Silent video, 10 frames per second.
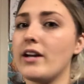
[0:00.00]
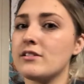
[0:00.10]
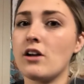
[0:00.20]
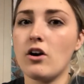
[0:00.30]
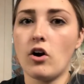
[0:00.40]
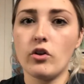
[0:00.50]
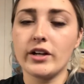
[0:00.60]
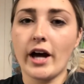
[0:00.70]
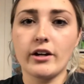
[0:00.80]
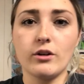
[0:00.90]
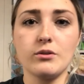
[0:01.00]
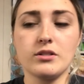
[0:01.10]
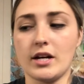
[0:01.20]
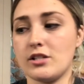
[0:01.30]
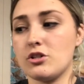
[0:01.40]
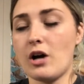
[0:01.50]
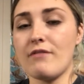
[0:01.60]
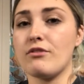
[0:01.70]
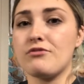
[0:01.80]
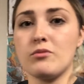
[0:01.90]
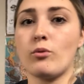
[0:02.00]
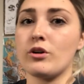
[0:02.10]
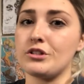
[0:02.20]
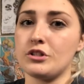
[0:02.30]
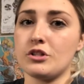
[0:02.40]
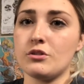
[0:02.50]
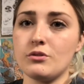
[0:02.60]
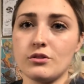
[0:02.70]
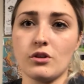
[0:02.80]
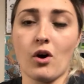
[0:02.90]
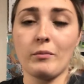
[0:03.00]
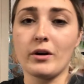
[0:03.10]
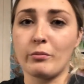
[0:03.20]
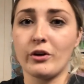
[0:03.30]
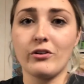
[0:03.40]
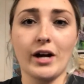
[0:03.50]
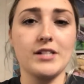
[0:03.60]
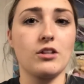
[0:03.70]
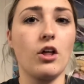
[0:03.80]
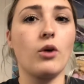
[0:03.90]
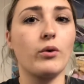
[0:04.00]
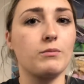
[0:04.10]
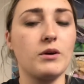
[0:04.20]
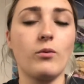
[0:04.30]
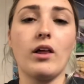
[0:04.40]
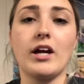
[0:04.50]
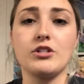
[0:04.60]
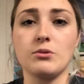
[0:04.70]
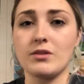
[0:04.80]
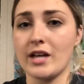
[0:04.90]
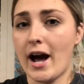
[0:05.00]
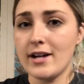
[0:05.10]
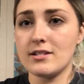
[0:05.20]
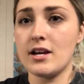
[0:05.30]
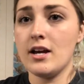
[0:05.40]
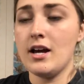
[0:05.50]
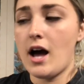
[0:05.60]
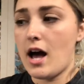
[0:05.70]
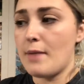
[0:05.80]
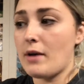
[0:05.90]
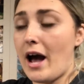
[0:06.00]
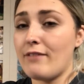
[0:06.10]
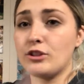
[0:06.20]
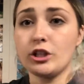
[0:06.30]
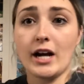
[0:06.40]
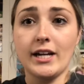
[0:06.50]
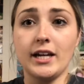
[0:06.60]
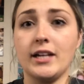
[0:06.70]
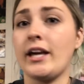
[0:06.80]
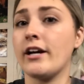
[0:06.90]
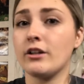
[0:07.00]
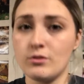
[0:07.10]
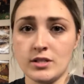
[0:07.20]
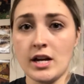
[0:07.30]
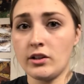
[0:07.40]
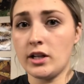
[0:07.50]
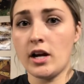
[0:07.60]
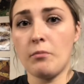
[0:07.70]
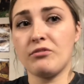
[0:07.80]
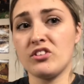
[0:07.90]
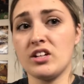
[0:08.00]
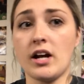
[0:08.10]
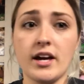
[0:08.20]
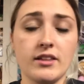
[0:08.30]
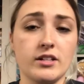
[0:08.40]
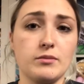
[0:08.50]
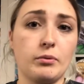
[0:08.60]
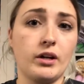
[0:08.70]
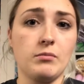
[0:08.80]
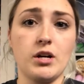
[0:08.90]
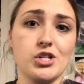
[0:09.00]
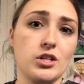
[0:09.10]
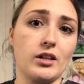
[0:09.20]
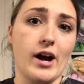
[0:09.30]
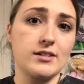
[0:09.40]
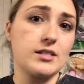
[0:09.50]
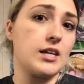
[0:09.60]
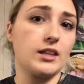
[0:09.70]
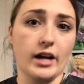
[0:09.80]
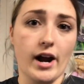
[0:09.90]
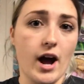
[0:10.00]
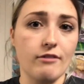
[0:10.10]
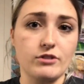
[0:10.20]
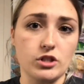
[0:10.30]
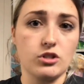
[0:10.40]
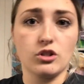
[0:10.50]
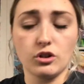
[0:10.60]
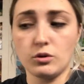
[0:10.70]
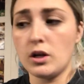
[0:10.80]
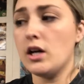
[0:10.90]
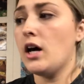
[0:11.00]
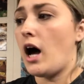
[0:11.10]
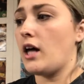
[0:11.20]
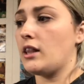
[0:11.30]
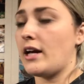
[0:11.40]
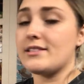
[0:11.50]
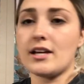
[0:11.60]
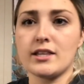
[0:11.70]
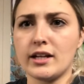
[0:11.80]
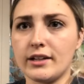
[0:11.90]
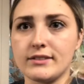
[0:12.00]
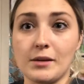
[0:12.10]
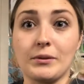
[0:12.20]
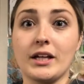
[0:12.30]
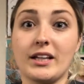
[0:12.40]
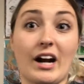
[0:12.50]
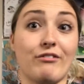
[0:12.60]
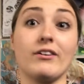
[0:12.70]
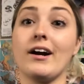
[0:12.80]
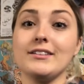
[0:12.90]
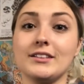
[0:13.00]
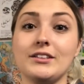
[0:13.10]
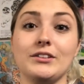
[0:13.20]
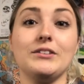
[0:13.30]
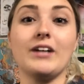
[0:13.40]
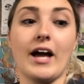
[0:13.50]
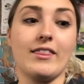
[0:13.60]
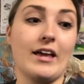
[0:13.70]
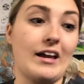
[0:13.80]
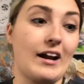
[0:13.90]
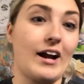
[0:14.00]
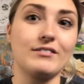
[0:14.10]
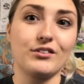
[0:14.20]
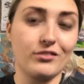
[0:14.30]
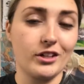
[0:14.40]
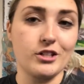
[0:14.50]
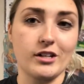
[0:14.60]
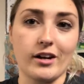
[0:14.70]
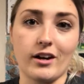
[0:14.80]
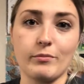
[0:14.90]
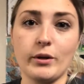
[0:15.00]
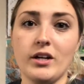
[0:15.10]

is not all the geckos. I still have a few more to do, so I'm gonna bring you guys along with me while I do that. After I get geckos delied up for the night, that's pretty much the last thing that I have to do, unless I think of something that I forgot to do, and then I have to finish that up